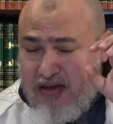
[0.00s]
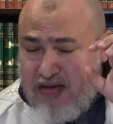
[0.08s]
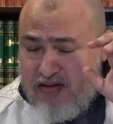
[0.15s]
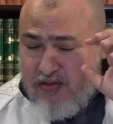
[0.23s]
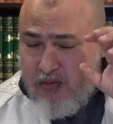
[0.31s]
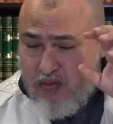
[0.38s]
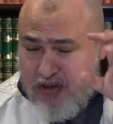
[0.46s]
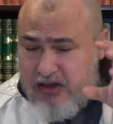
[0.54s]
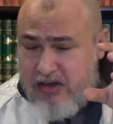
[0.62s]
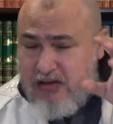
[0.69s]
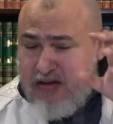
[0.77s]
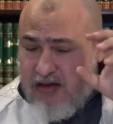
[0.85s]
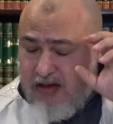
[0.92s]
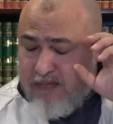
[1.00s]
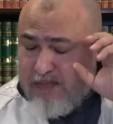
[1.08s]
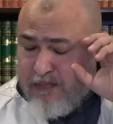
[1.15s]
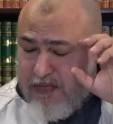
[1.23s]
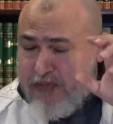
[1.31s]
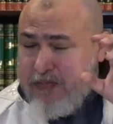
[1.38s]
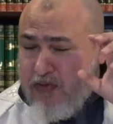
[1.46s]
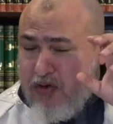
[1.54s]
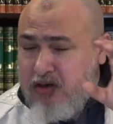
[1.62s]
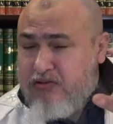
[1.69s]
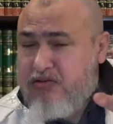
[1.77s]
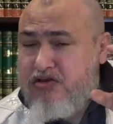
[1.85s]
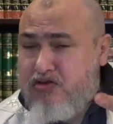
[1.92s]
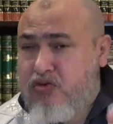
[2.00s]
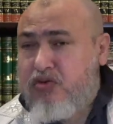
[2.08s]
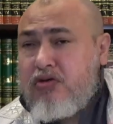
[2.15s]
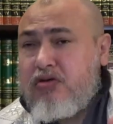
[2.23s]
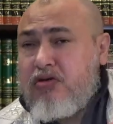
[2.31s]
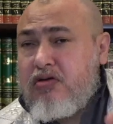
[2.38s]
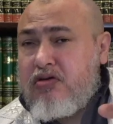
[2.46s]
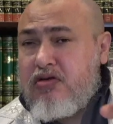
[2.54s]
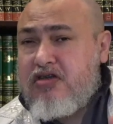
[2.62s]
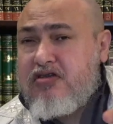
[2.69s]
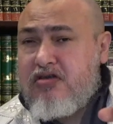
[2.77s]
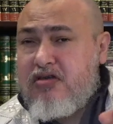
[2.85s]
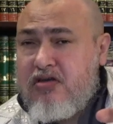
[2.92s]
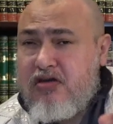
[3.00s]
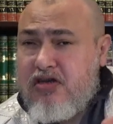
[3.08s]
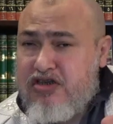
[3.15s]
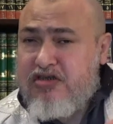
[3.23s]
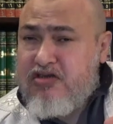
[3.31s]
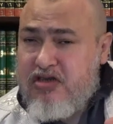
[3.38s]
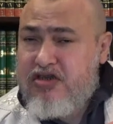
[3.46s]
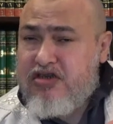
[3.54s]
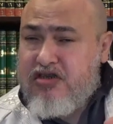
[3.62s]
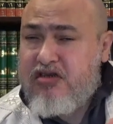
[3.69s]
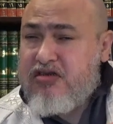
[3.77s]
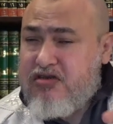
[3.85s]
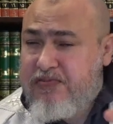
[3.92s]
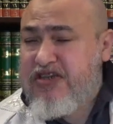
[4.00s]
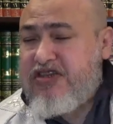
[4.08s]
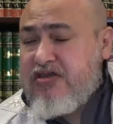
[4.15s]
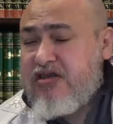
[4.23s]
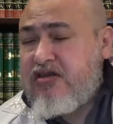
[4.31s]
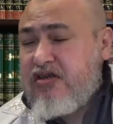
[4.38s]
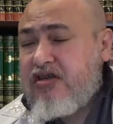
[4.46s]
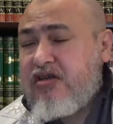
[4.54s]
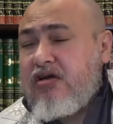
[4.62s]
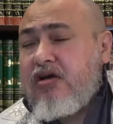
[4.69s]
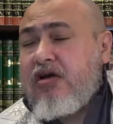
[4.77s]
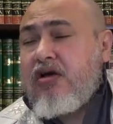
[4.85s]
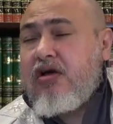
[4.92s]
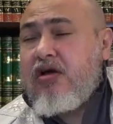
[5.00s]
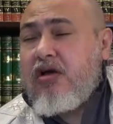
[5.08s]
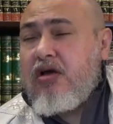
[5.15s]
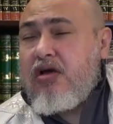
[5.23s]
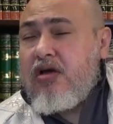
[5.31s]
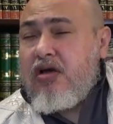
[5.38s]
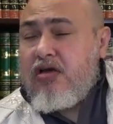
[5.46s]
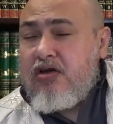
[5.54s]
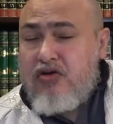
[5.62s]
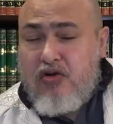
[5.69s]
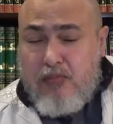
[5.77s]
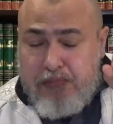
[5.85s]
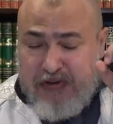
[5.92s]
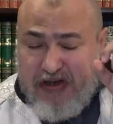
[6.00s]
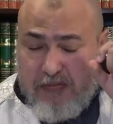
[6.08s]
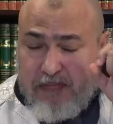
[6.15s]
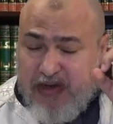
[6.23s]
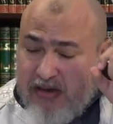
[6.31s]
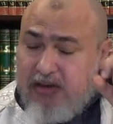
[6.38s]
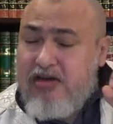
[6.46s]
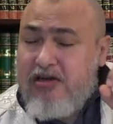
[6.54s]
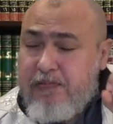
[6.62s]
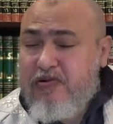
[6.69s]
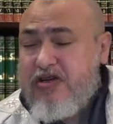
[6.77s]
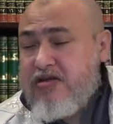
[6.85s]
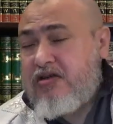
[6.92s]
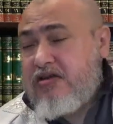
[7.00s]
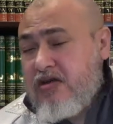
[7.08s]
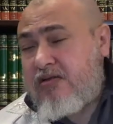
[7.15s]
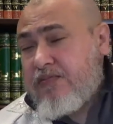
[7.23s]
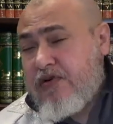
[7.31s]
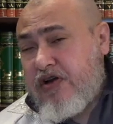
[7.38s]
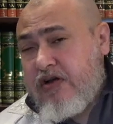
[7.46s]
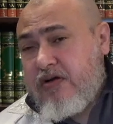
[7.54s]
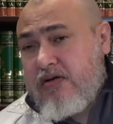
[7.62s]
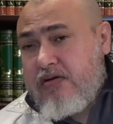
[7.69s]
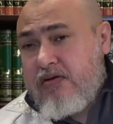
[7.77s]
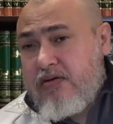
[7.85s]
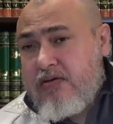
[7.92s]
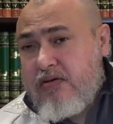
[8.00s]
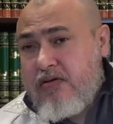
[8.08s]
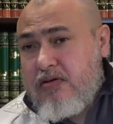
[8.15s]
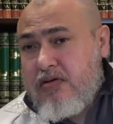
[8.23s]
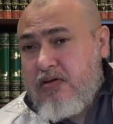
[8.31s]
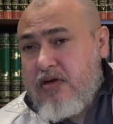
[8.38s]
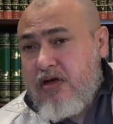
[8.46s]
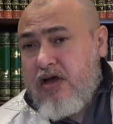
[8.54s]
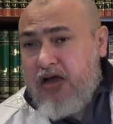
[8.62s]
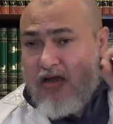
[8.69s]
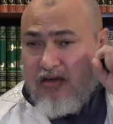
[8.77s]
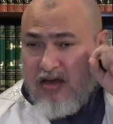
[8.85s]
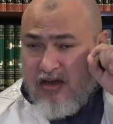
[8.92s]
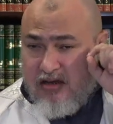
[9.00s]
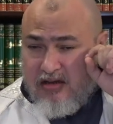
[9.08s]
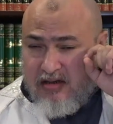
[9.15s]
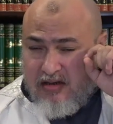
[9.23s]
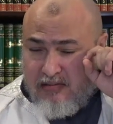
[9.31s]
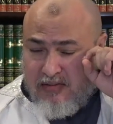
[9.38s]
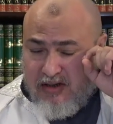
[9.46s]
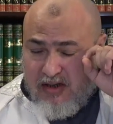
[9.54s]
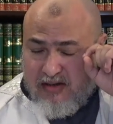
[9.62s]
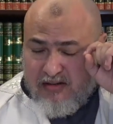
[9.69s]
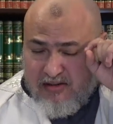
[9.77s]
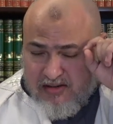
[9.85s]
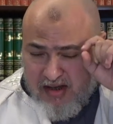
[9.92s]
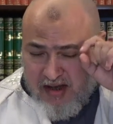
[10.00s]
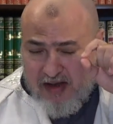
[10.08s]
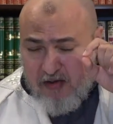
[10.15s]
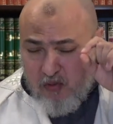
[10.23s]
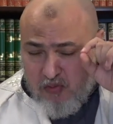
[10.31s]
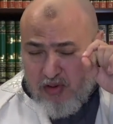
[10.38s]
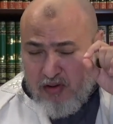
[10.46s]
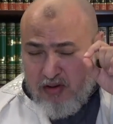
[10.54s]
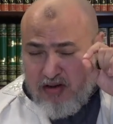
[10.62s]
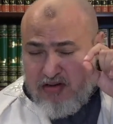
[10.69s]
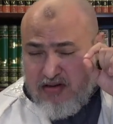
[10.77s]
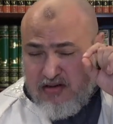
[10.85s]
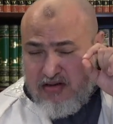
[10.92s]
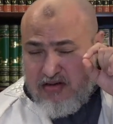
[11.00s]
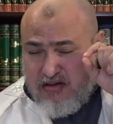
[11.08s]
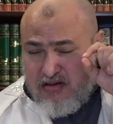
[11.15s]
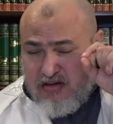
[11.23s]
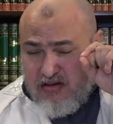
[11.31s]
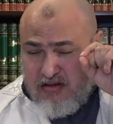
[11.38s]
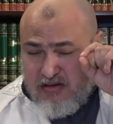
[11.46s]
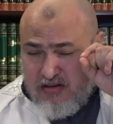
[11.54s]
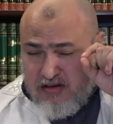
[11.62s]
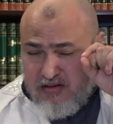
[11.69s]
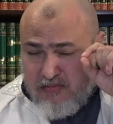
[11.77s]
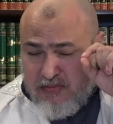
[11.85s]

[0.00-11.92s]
way that people understood this legislation is basically, be mentally present in prayer, and that was the